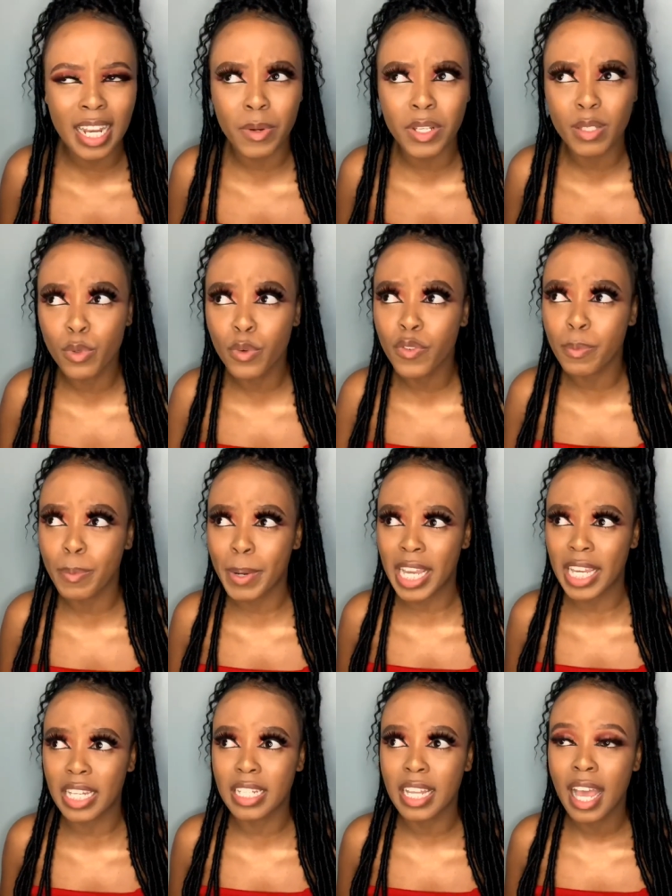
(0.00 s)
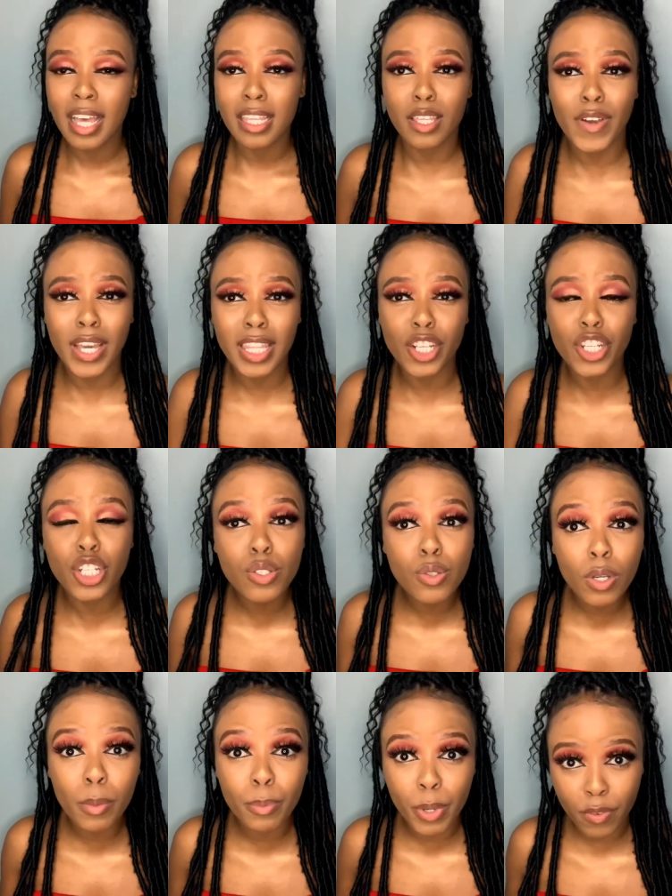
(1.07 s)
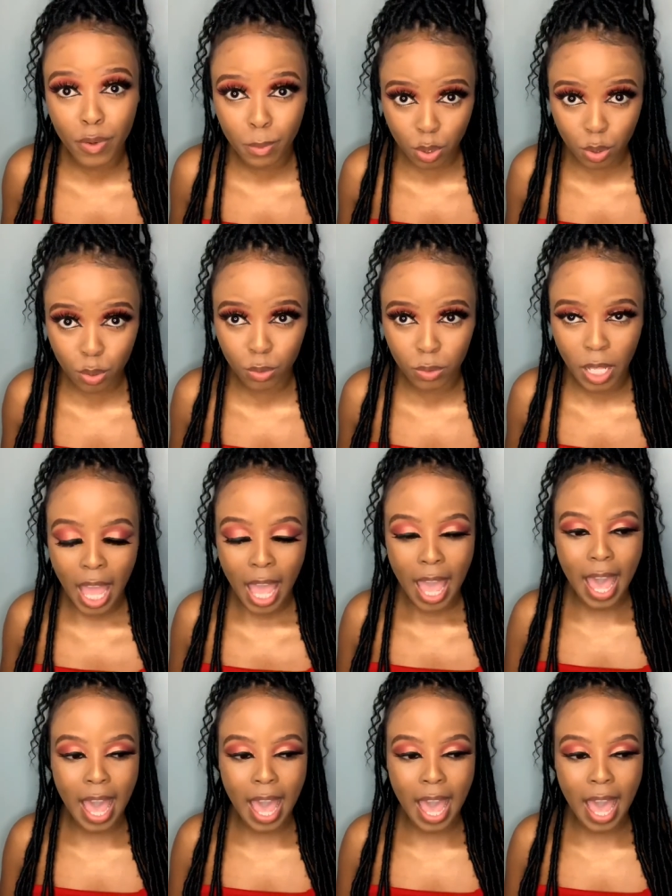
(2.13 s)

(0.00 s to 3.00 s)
and i was moved by it the fact that she took a break from school